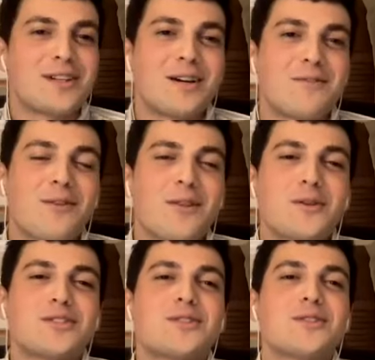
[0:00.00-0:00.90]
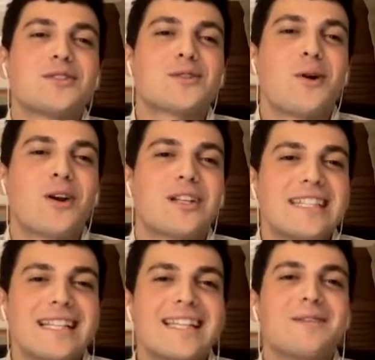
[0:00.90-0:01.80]
for those students who are
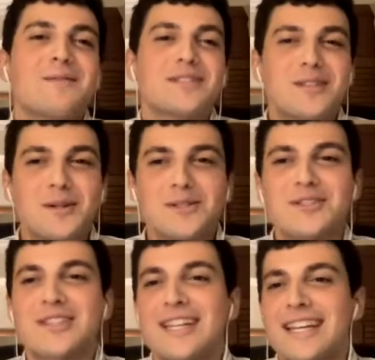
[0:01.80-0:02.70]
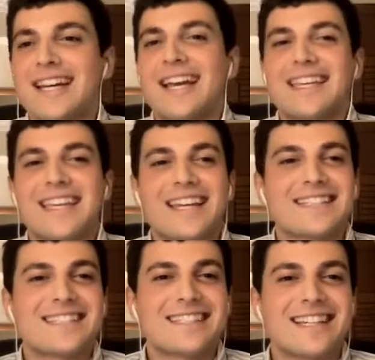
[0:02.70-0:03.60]
dealing with those, I
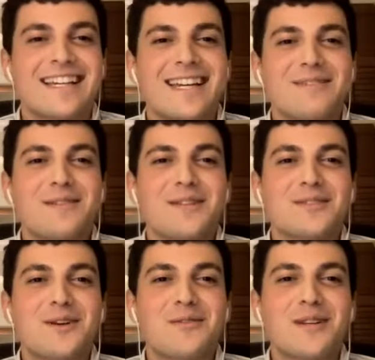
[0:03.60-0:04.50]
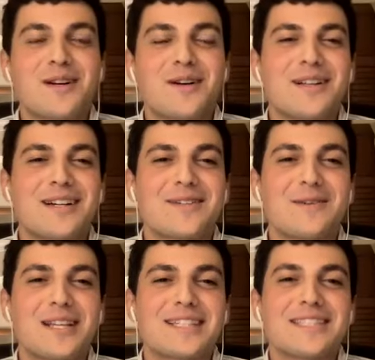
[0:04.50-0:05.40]
guess, philosophical,
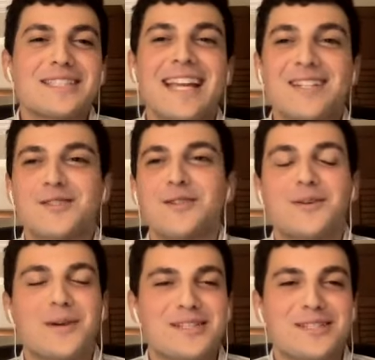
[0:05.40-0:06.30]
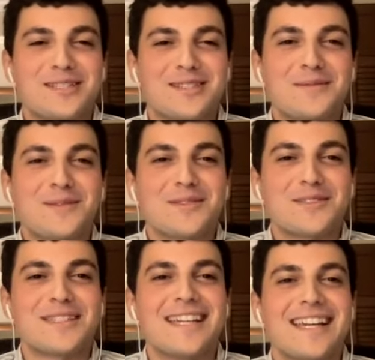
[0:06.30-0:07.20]
quite existential questions
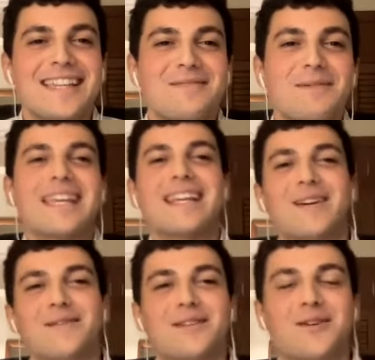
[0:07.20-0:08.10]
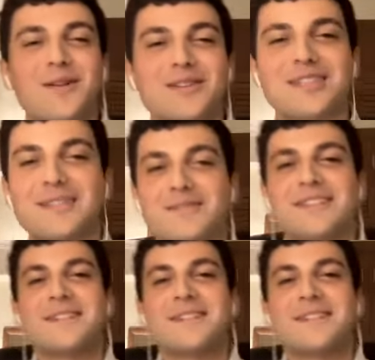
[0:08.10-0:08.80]
almost at the beginning of their college life?